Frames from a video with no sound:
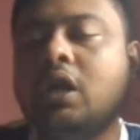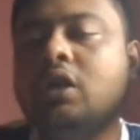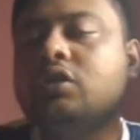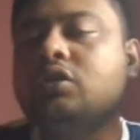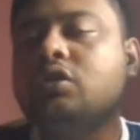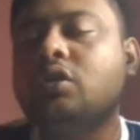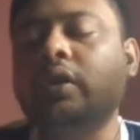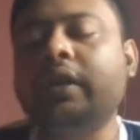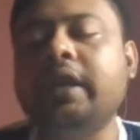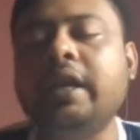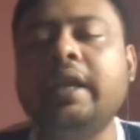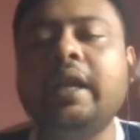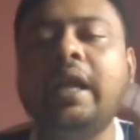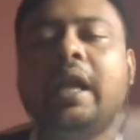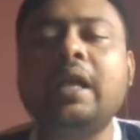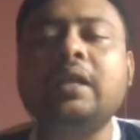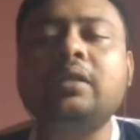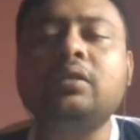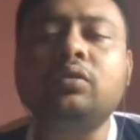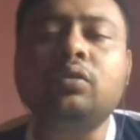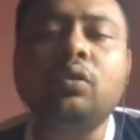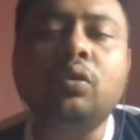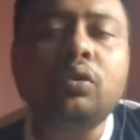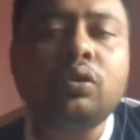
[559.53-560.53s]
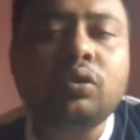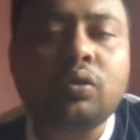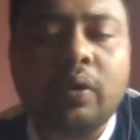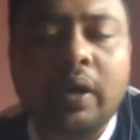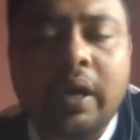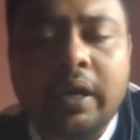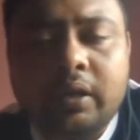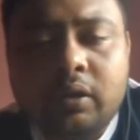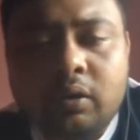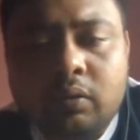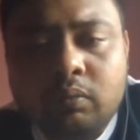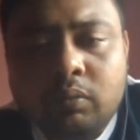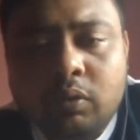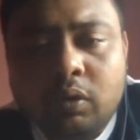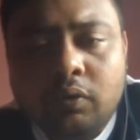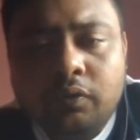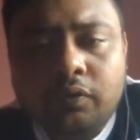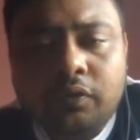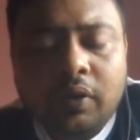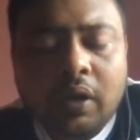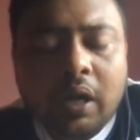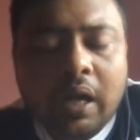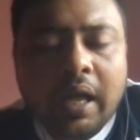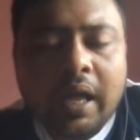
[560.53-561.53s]
so king has no square to
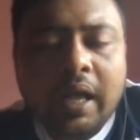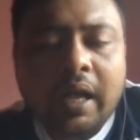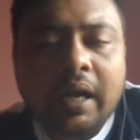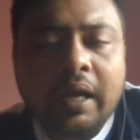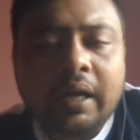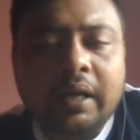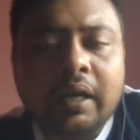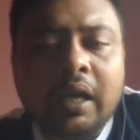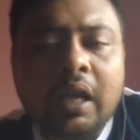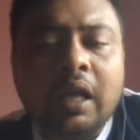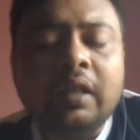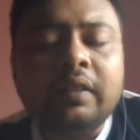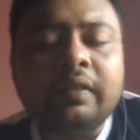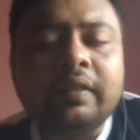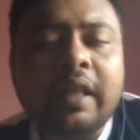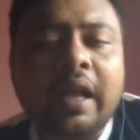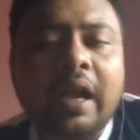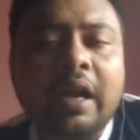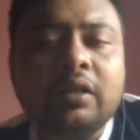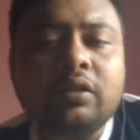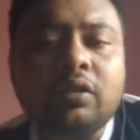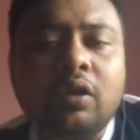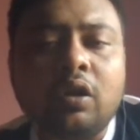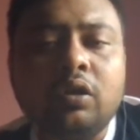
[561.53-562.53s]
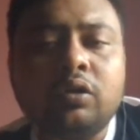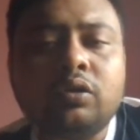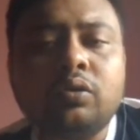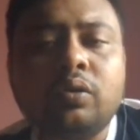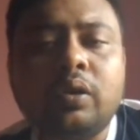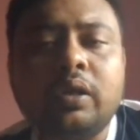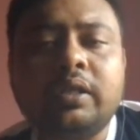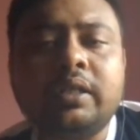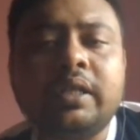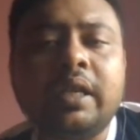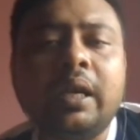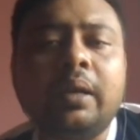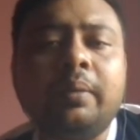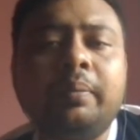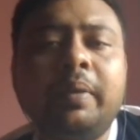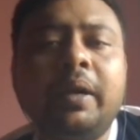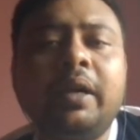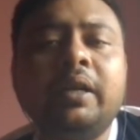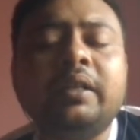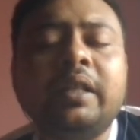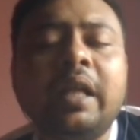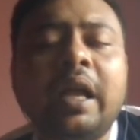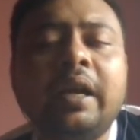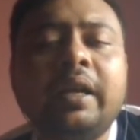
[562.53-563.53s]
move, and that's also a
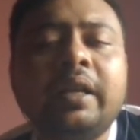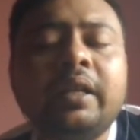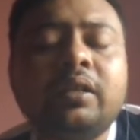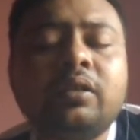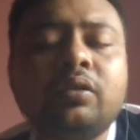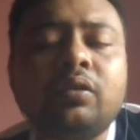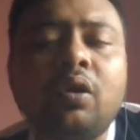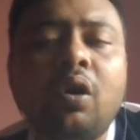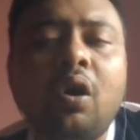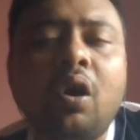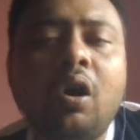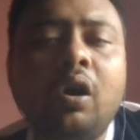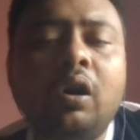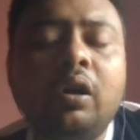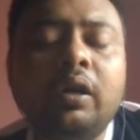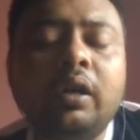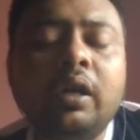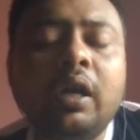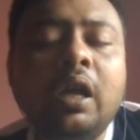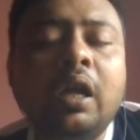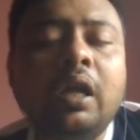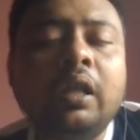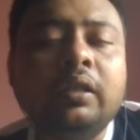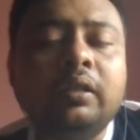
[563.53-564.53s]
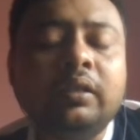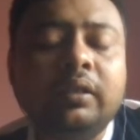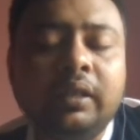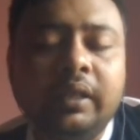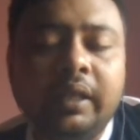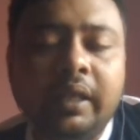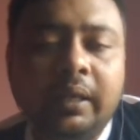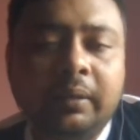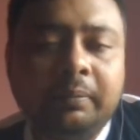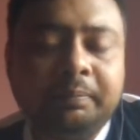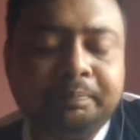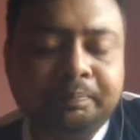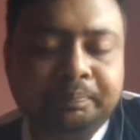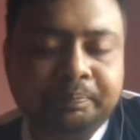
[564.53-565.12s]
checkmate. That is called the